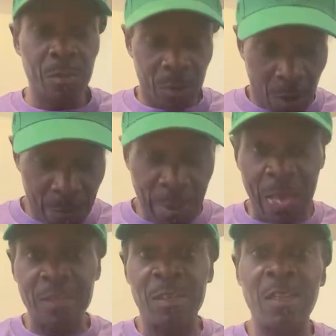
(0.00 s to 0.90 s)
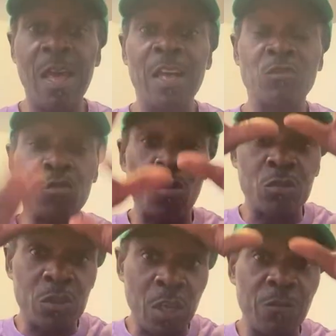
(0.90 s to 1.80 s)
Come back to class with
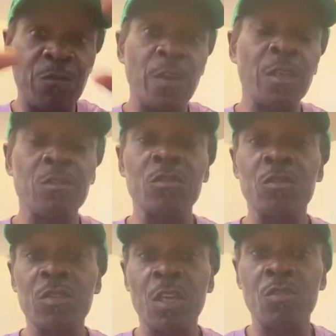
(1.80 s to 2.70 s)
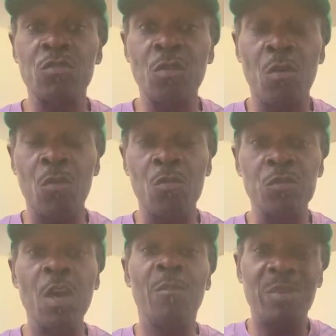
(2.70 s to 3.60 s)
all 10 fingers and 10
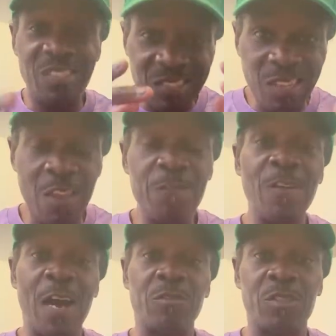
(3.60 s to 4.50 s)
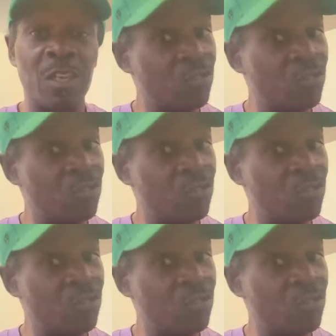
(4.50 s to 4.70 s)
toes. Be safe out there.